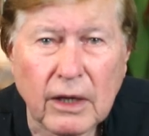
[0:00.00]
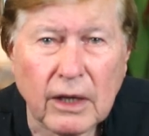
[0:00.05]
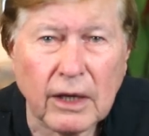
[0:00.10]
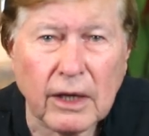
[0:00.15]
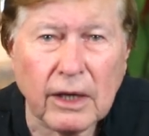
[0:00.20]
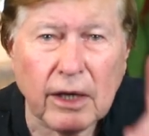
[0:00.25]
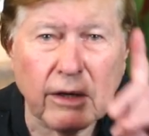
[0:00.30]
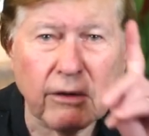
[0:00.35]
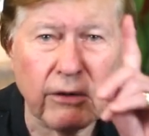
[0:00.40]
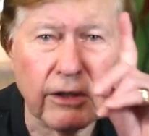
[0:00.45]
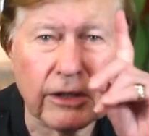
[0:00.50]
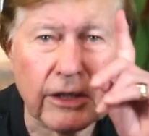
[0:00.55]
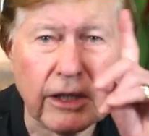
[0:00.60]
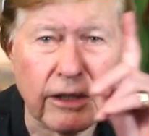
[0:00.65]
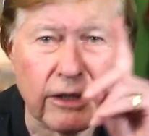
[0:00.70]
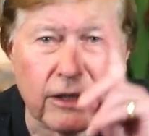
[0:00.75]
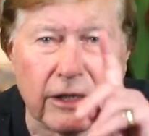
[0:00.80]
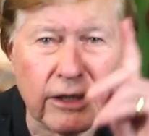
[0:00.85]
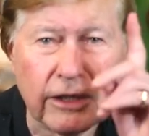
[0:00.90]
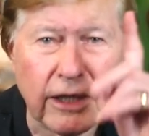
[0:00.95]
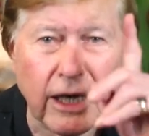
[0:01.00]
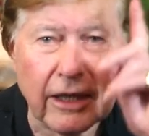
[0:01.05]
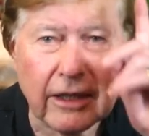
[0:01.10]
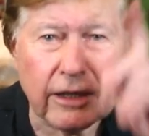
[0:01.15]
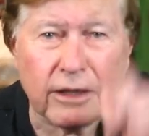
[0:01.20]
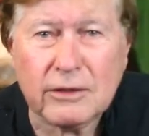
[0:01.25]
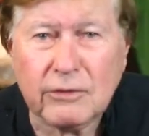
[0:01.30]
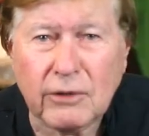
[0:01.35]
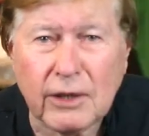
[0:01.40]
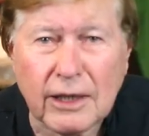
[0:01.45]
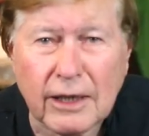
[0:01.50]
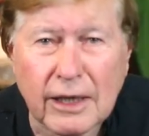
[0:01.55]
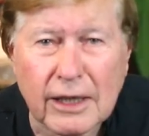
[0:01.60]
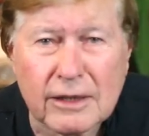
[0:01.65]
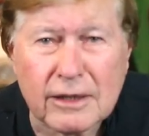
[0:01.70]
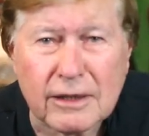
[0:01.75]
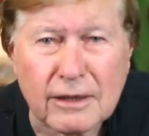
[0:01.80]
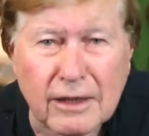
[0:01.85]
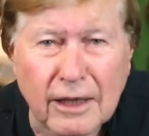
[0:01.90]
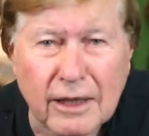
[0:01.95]
Here is a salutary
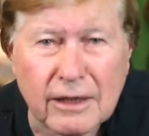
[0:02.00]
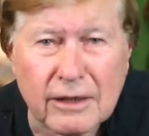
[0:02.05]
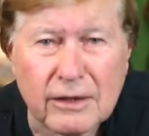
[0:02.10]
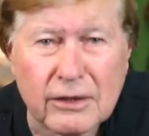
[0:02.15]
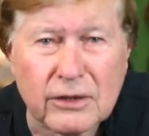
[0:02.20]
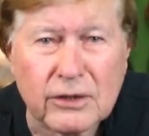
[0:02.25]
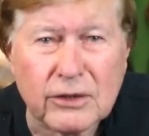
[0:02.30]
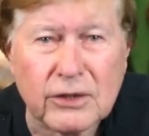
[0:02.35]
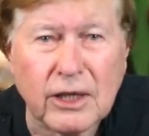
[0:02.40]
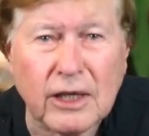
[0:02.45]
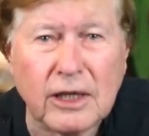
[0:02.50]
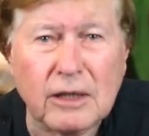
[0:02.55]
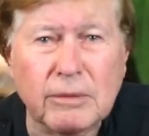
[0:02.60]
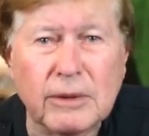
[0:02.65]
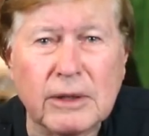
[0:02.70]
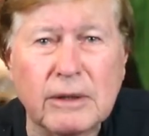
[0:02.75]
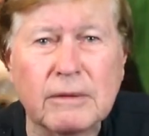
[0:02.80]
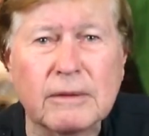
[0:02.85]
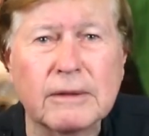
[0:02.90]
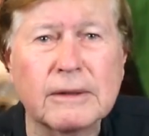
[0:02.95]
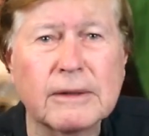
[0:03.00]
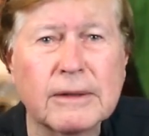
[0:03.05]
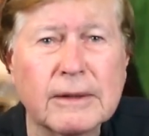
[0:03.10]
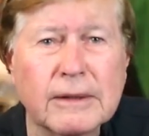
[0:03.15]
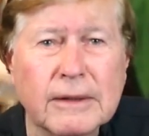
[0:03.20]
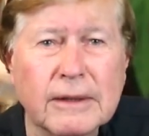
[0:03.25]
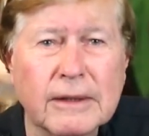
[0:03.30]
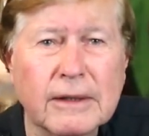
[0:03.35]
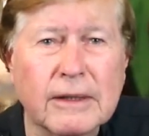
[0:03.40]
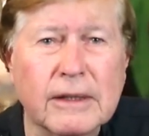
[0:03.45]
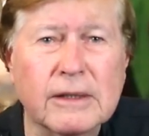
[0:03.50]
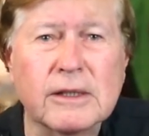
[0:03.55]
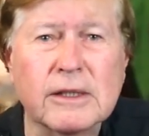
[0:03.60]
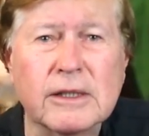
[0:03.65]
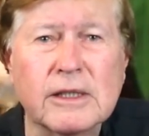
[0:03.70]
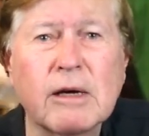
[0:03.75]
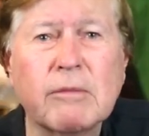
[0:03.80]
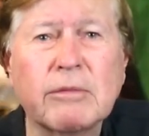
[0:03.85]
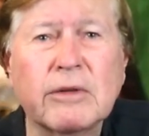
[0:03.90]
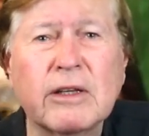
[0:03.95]
lesson, ladies and gentlemen. This
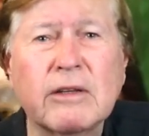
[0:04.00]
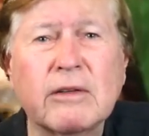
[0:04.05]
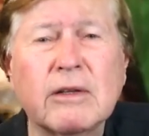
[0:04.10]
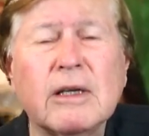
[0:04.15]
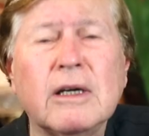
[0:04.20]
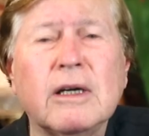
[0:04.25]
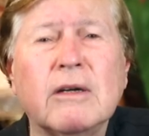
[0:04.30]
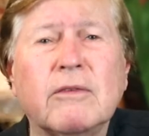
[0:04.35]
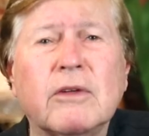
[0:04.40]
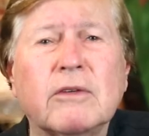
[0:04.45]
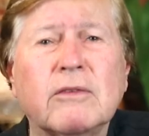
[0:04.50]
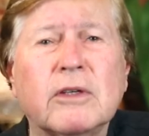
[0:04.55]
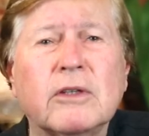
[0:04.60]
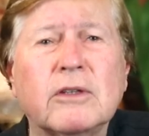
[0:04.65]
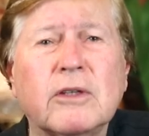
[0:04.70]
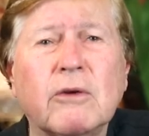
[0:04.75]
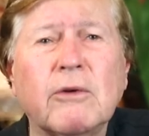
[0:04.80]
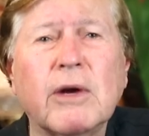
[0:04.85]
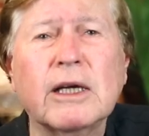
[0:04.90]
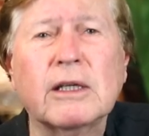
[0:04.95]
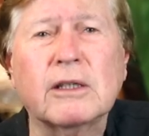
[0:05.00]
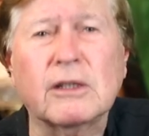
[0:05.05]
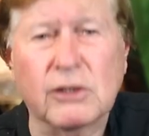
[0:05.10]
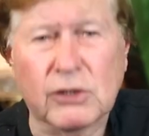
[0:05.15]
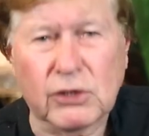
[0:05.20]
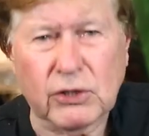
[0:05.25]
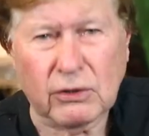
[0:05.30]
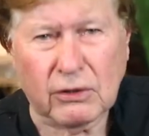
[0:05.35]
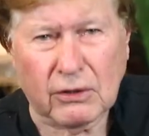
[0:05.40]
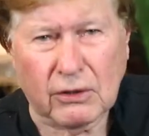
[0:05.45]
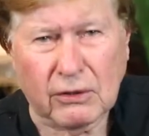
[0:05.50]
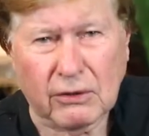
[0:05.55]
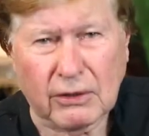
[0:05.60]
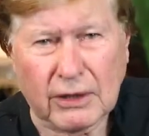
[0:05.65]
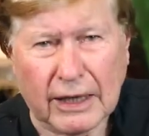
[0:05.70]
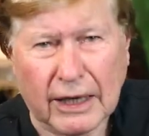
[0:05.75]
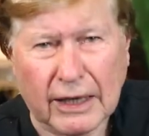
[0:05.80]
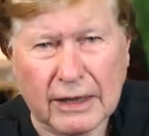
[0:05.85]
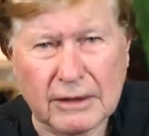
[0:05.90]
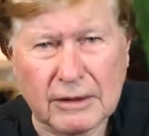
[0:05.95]
is something that the directors should
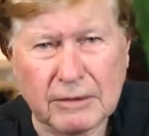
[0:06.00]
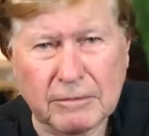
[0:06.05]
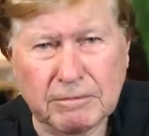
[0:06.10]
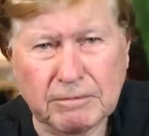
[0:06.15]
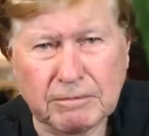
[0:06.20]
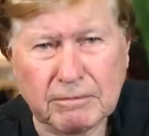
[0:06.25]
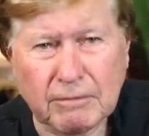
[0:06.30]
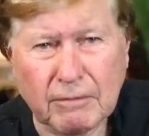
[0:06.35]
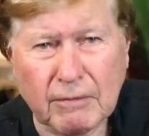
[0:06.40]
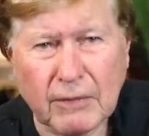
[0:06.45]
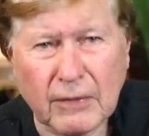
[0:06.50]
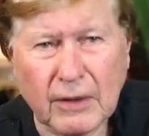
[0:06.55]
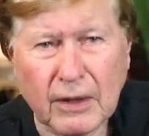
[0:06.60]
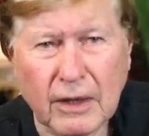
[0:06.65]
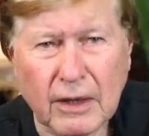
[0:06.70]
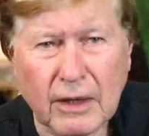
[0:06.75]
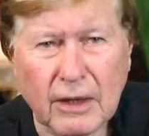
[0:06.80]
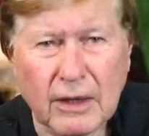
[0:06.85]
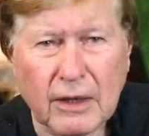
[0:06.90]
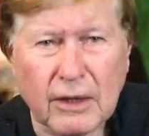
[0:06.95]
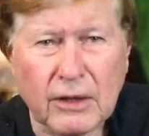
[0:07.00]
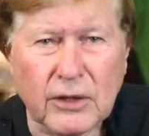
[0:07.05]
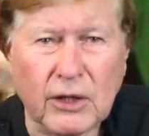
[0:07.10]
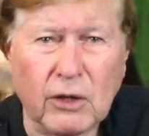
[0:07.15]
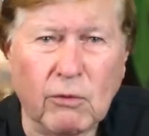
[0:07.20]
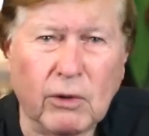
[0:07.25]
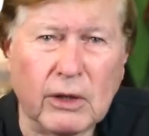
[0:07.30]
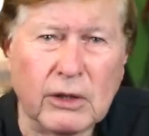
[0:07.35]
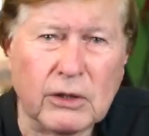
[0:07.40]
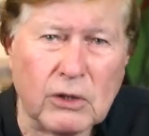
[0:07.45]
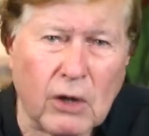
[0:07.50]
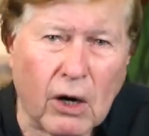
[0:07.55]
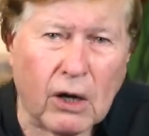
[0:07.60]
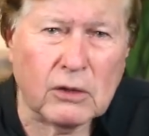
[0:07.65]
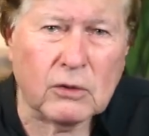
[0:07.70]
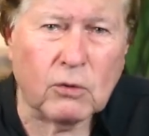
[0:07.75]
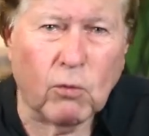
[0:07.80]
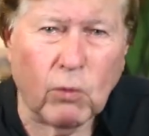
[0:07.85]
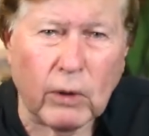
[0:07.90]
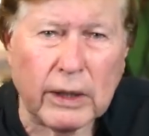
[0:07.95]
look at. You will
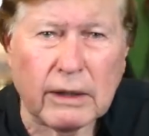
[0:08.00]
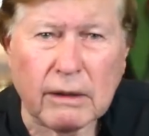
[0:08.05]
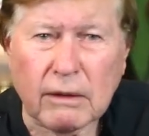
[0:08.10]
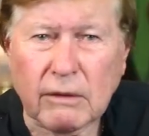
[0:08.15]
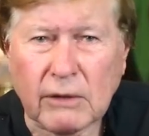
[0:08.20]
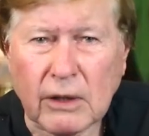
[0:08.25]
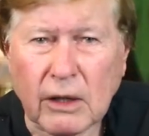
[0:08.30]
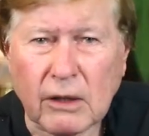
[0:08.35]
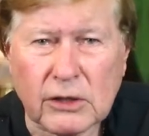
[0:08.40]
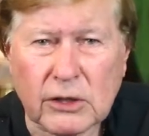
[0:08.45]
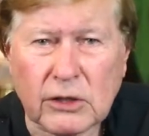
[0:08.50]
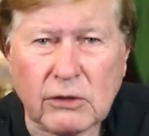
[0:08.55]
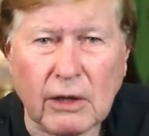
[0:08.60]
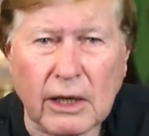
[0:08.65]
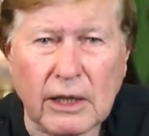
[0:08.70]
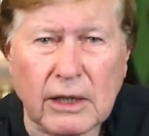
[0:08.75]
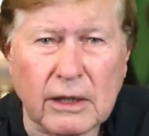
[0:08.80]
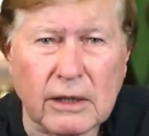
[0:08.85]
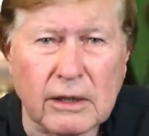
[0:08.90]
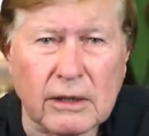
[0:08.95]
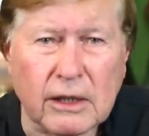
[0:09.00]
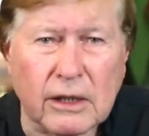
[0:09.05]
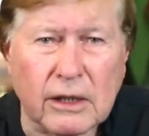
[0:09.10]
not win the Australian